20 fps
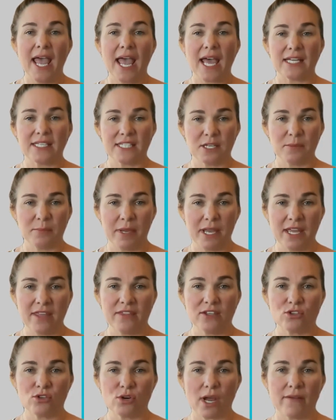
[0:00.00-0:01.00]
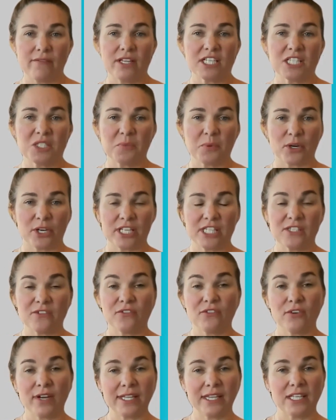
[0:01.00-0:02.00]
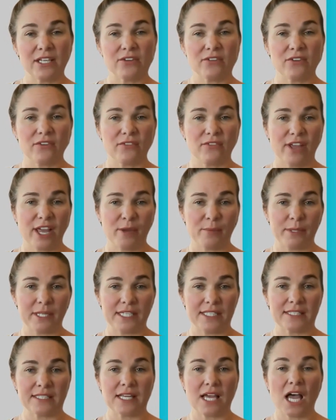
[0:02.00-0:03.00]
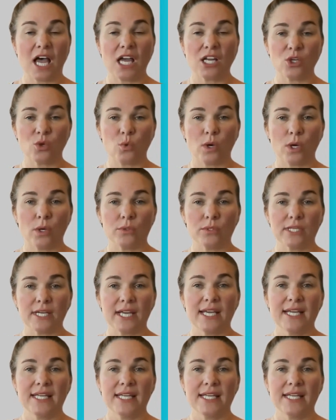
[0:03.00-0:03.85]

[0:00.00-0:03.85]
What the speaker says: and to make the travel experience friendlier for families," unquote,